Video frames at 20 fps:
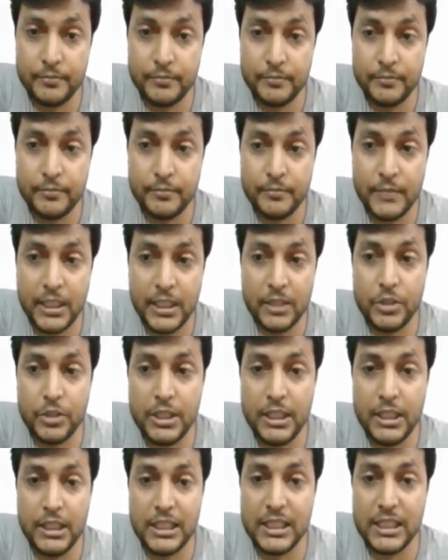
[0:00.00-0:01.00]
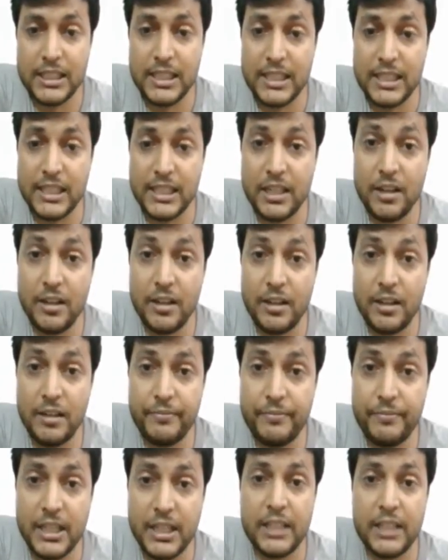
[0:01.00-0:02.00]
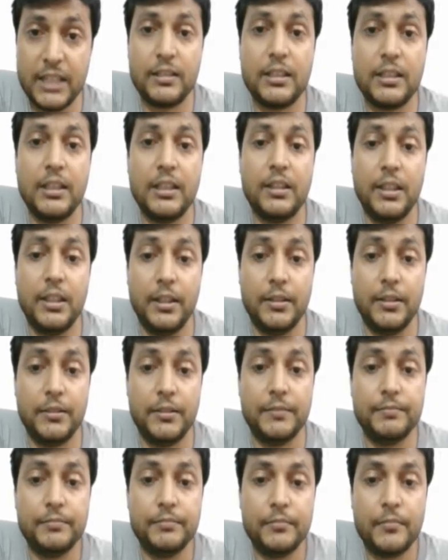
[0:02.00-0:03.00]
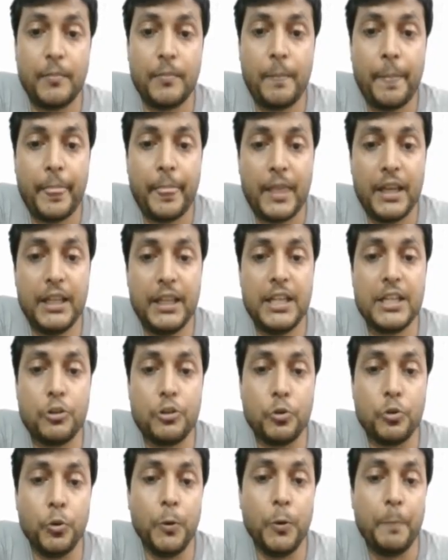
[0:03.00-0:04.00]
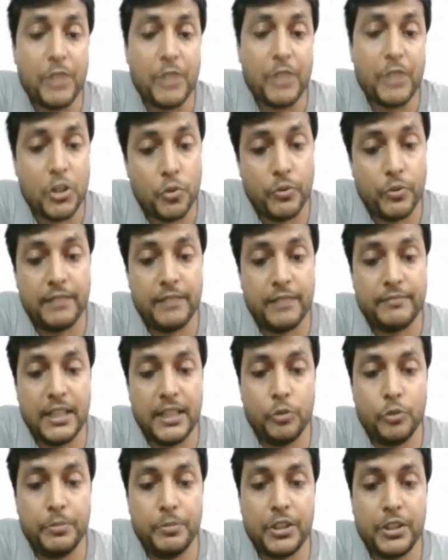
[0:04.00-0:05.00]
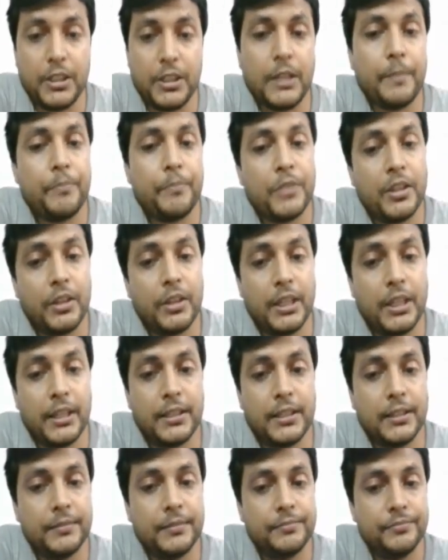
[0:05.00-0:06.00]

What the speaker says: Can you see? It is significantly thinner, 8 to 12 nanometer thick.